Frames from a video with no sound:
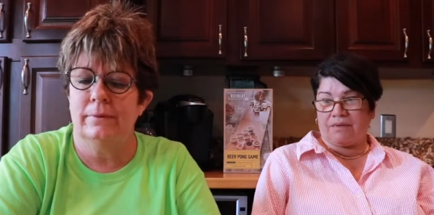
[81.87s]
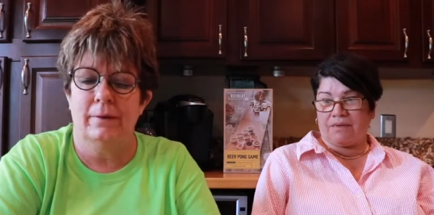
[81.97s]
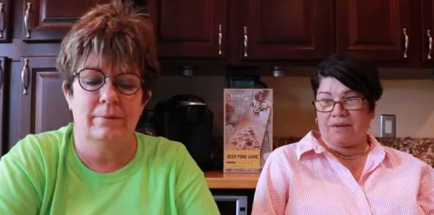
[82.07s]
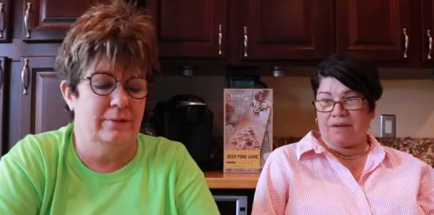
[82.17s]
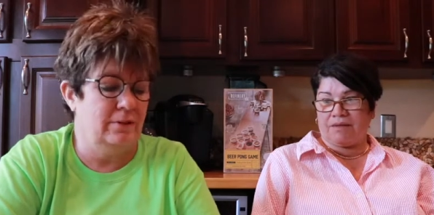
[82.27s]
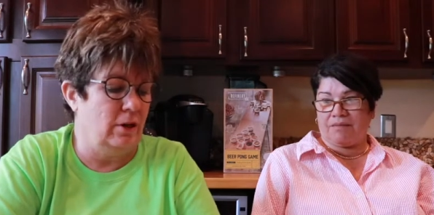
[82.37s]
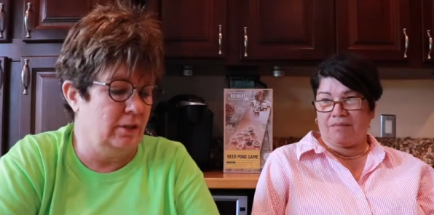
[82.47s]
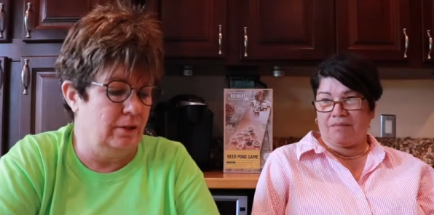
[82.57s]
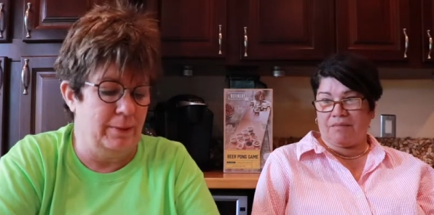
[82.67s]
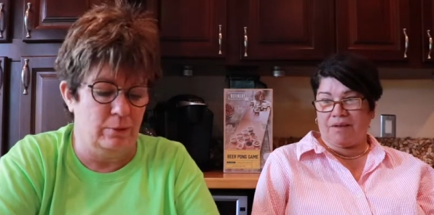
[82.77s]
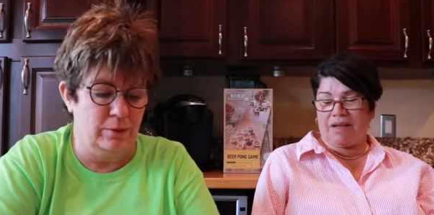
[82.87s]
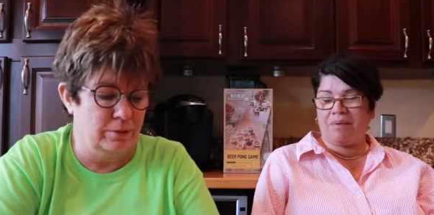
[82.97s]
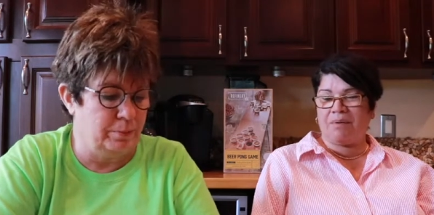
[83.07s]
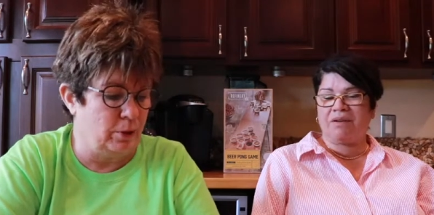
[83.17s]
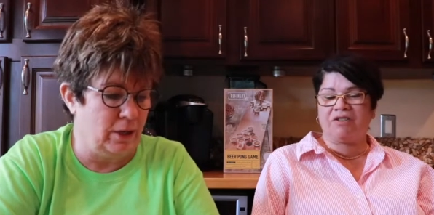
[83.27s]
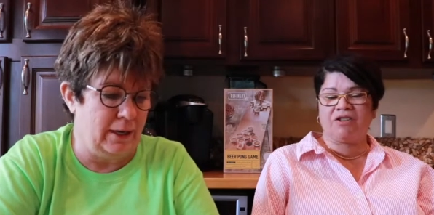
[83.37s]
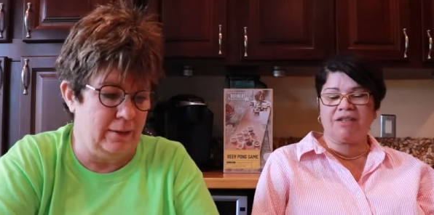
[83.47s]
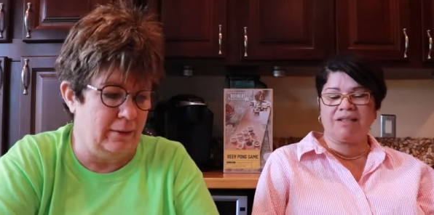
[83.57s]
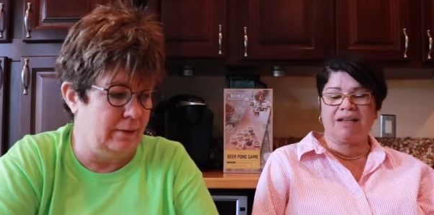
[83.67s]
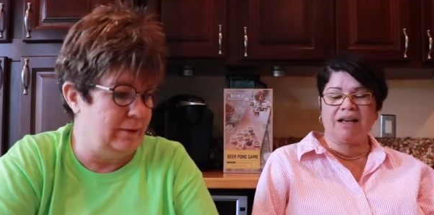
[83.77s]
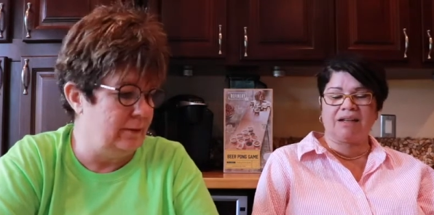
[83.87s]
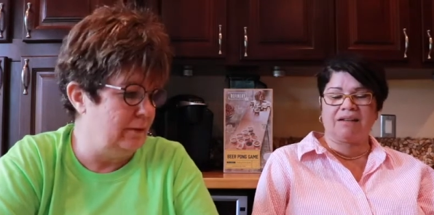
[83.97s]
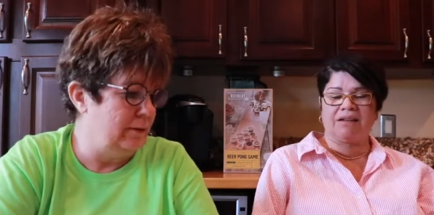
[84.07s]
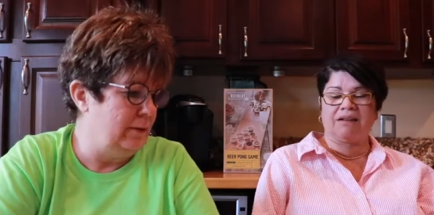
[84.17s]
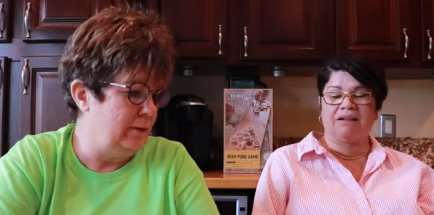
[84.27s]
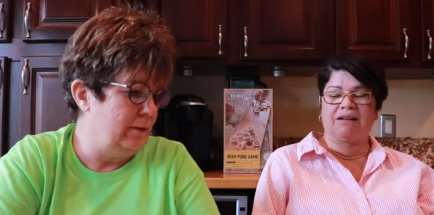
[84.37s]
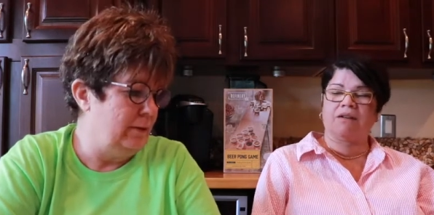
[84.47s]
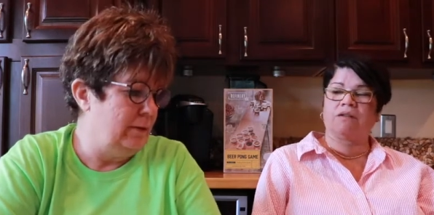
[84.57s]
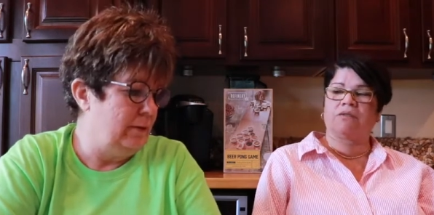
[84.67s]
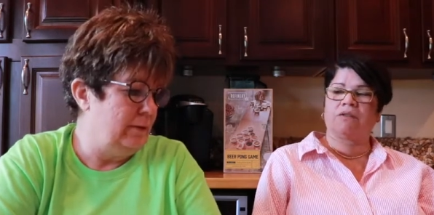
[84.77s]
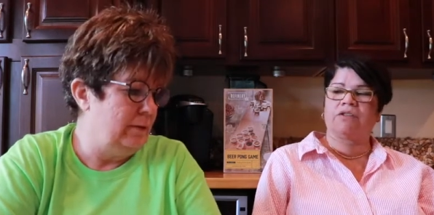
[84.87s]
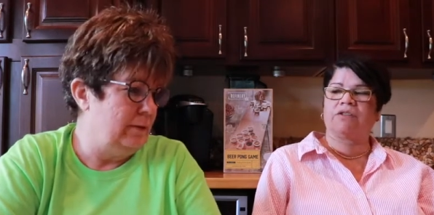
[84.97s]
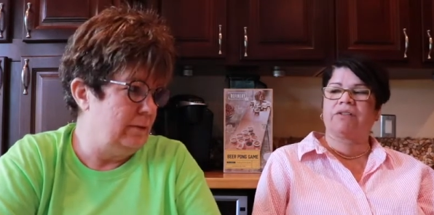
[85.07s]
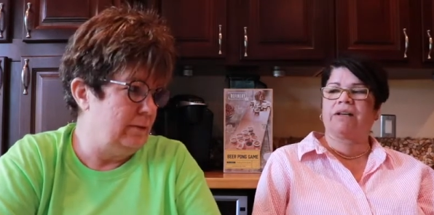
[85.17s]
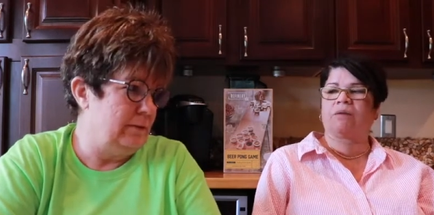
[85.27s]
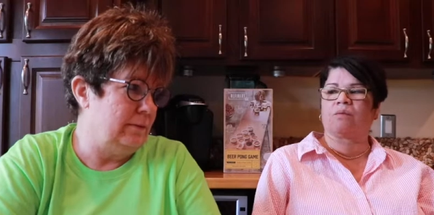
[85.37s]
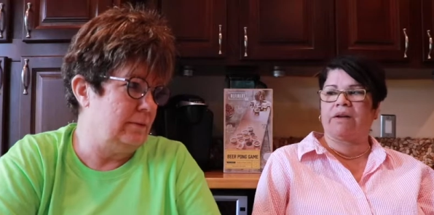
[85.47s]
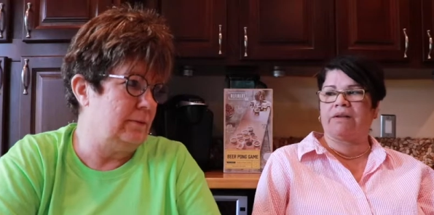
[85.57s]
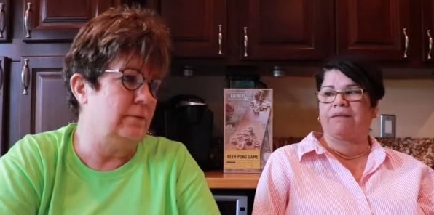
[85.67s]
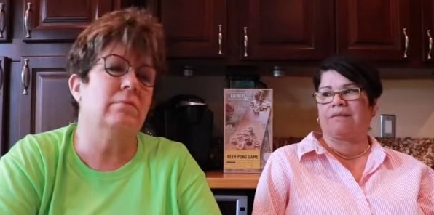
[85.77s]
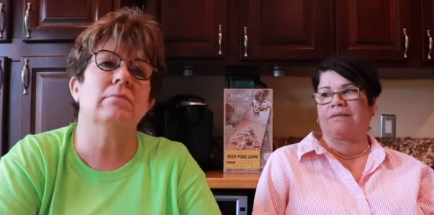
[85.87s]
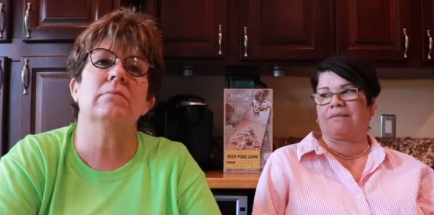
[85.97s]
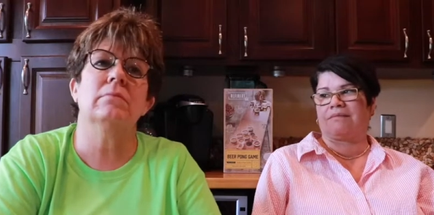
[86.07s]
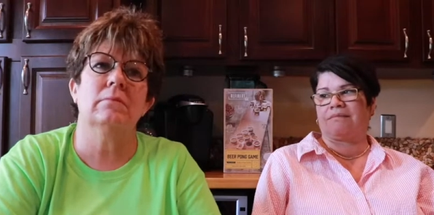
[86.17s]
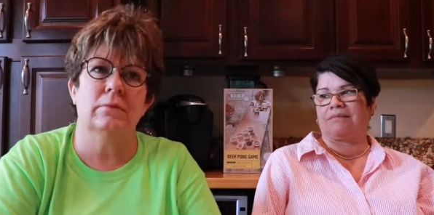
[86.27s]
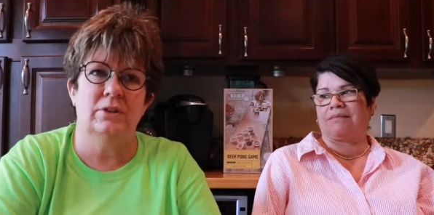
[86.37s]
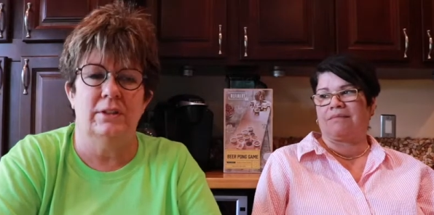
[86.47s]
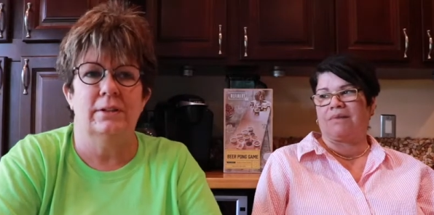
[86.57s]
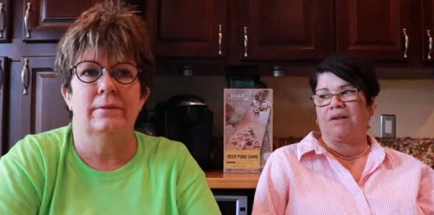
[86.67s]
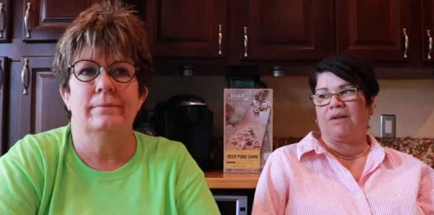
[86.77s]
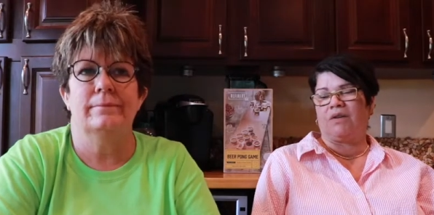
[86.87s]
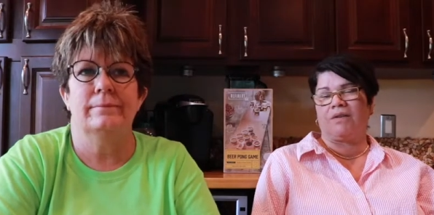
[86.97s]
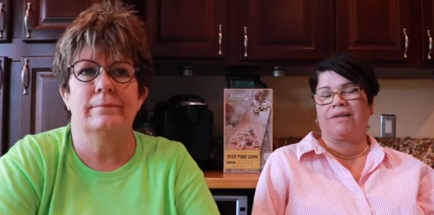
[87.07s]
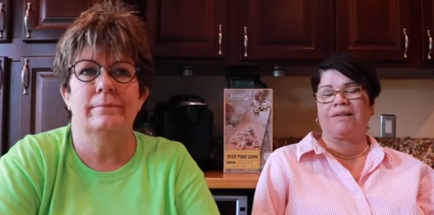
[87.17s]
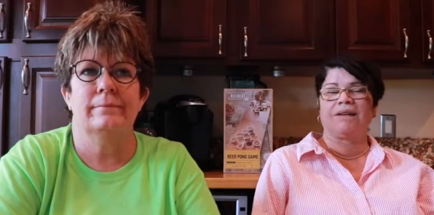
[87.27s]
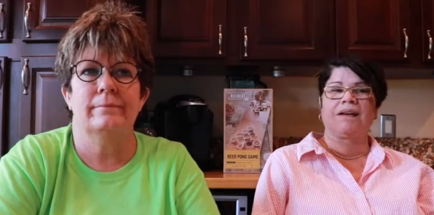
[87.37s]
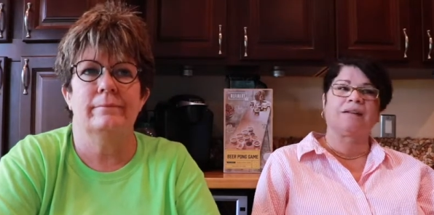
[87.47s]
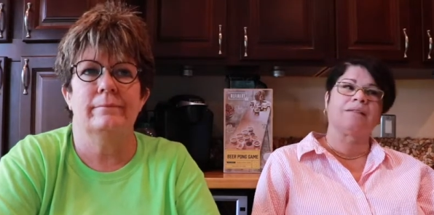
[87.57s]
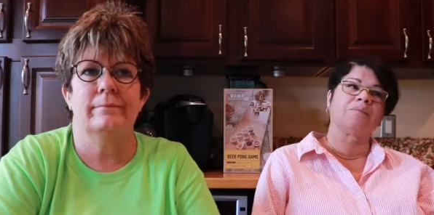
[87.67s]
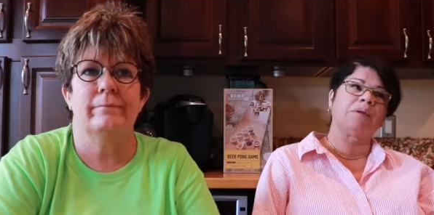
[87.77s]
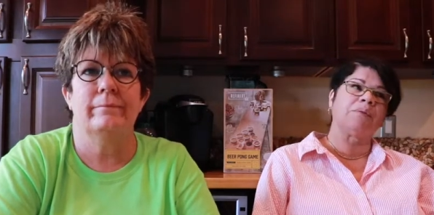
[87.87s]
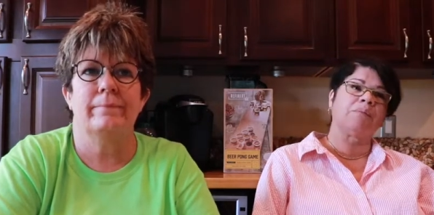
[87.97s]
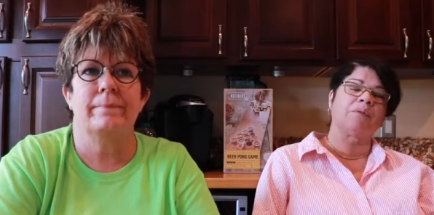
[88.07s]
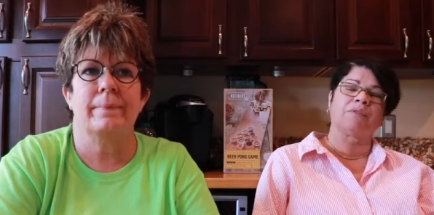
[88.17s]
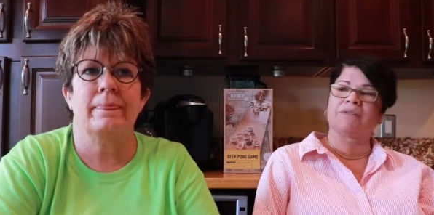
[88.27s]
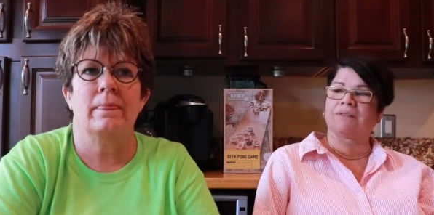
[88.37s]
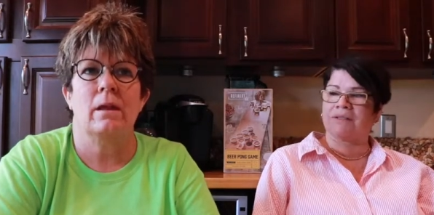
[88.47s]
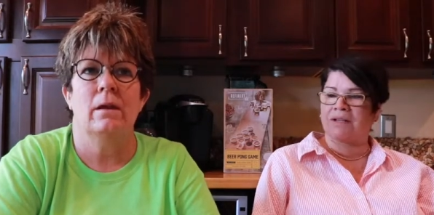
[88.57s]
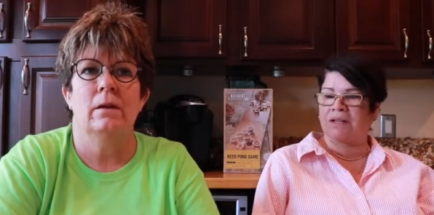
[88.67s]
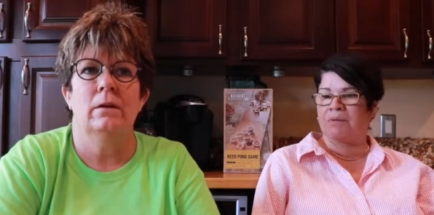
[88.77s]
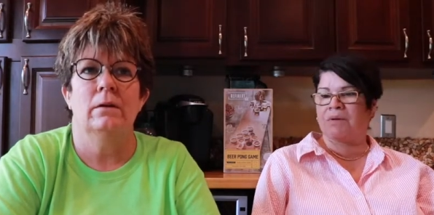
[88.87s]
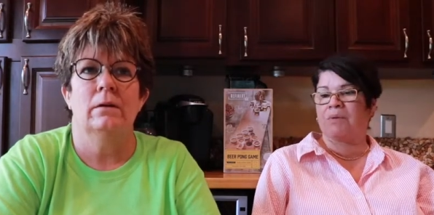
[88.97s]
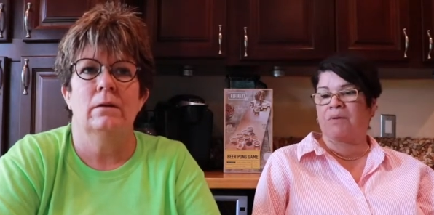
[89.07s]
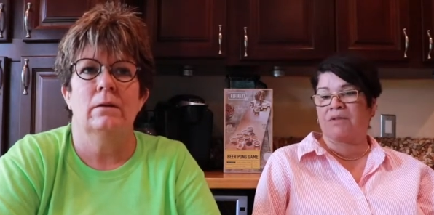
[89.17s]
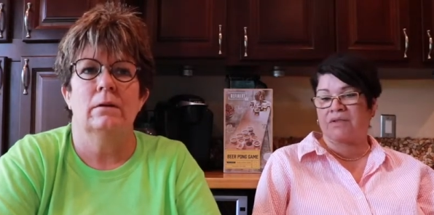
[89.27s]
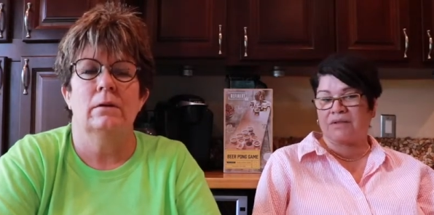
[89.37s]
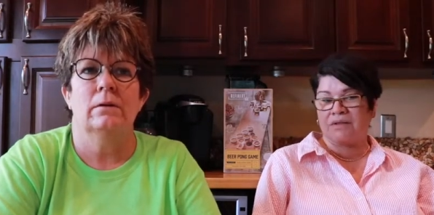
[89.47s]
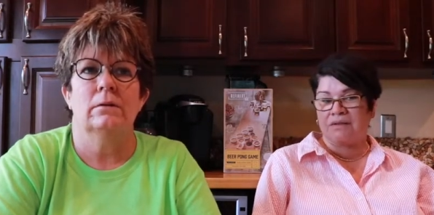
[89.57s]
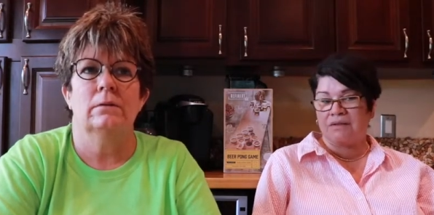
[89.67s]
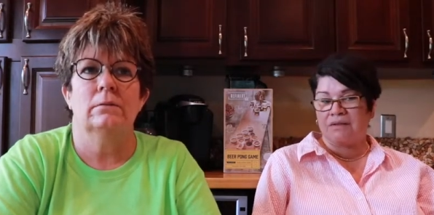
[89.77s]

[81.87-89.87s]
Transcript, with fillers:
Speaker 1: I was talking to you about Richard Yeah, but Pryor she attacked
Speaker 2: kind of like she attacked race. She did. You can attack maybe a person's name and a person,